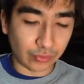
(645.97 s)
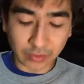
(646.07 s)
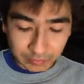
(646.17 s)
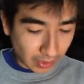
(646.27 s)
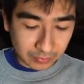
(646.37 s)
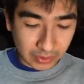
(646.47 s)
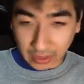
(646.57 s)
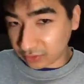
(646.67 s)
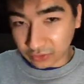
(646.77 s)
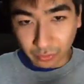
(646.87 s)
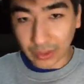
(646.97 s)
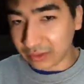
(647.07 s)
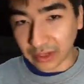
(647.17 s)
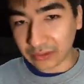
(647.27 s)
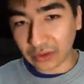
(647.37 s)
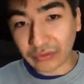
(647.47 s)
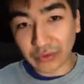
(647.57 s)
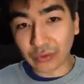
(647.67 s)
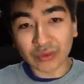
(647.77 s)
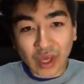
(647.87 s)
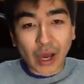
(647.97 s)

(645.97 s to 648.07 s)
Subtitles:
sometimes it gets 3,000 views.